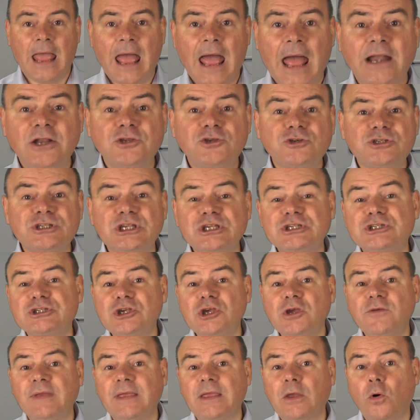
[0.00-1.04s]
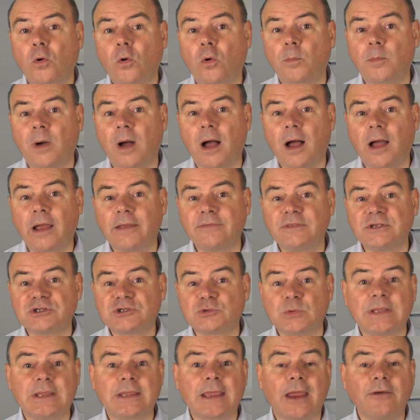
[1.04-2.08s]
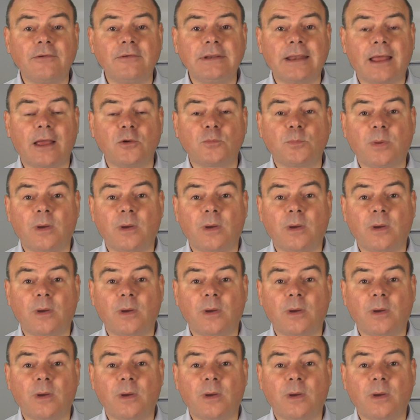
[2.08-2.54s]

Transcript: An interesting survey caught my eye this week, carried out